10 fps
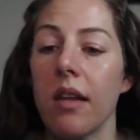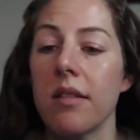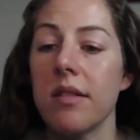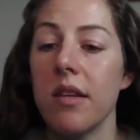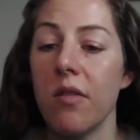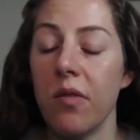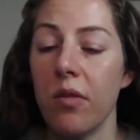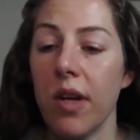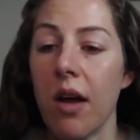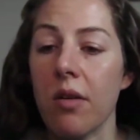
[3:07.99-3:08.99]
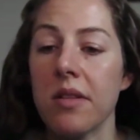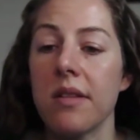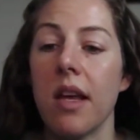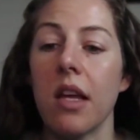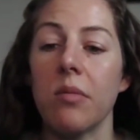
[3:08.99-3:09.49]
Seafood counts
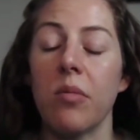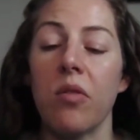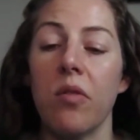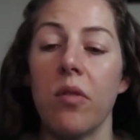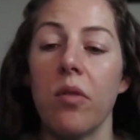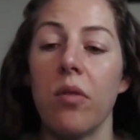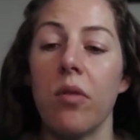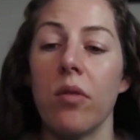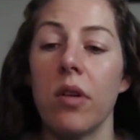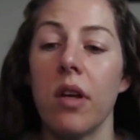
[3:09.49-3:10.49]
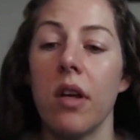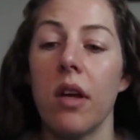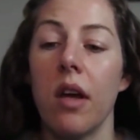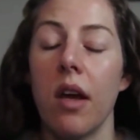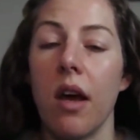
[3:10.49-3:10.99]
as animal food.
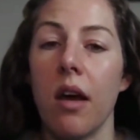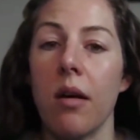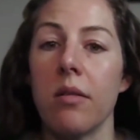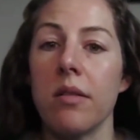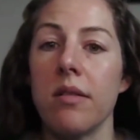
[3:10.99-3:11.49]
Uh,